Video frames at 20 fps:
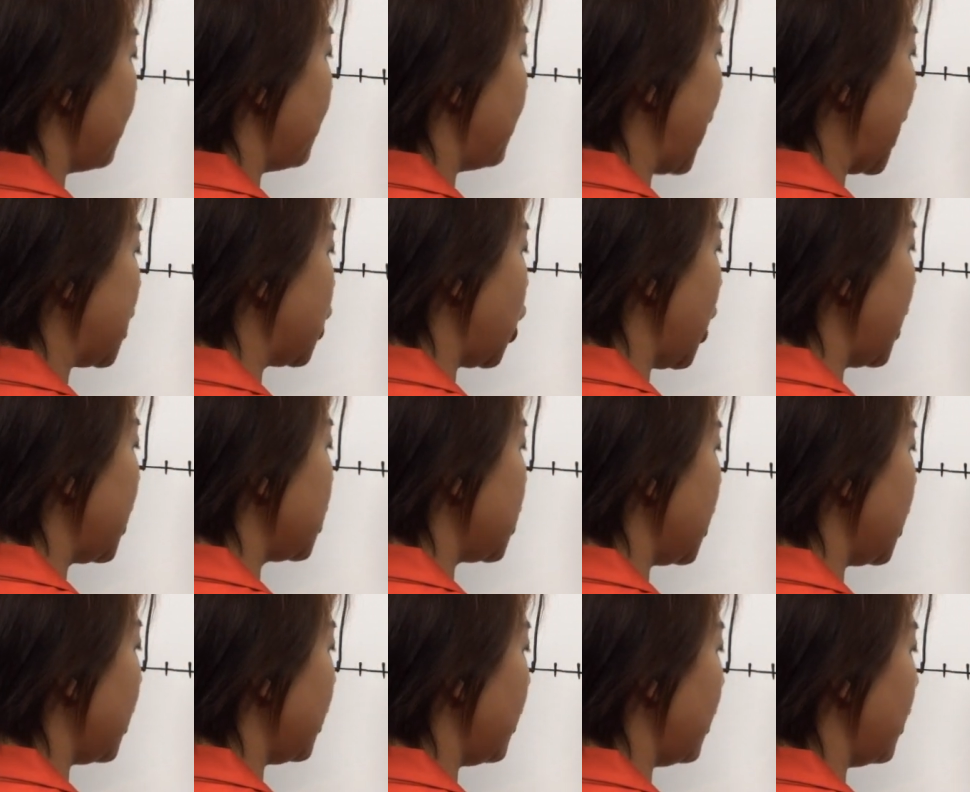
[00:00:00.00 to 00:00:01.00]
by
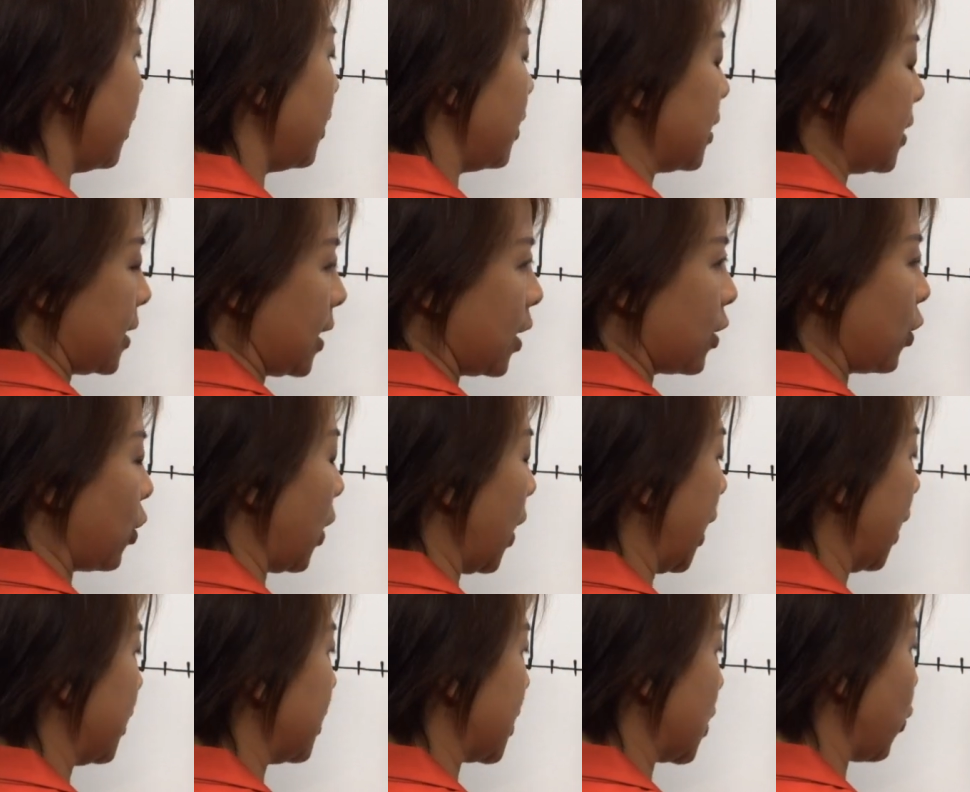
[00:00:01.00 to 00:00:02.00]
changing the
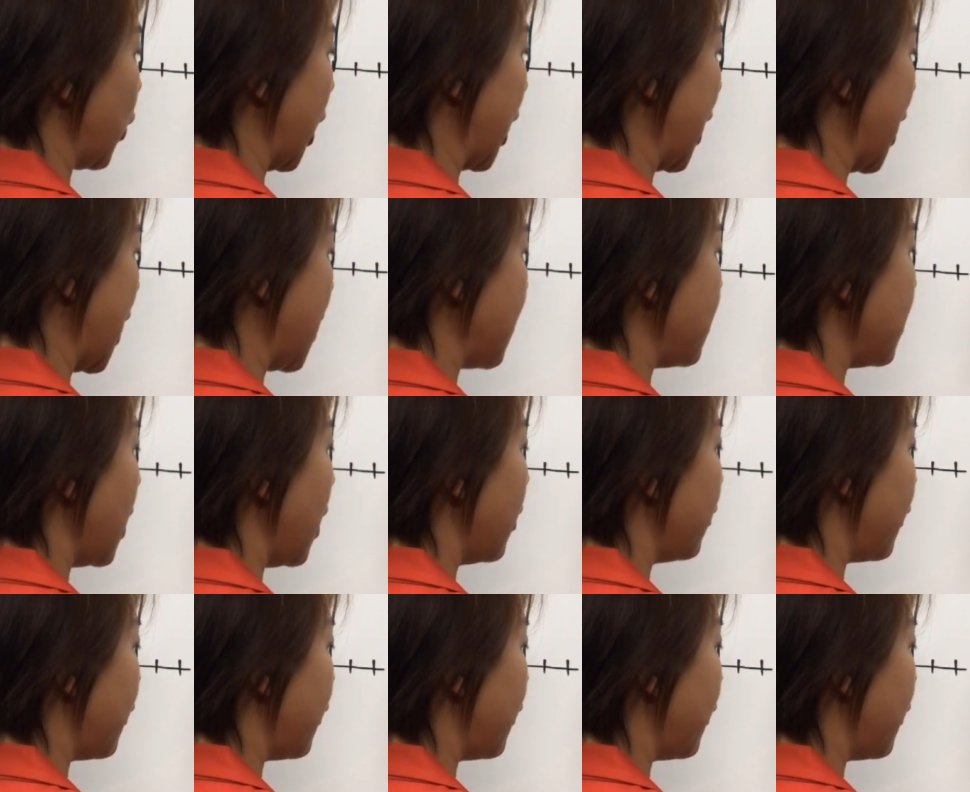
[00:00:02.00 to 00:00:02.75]
signaling scheme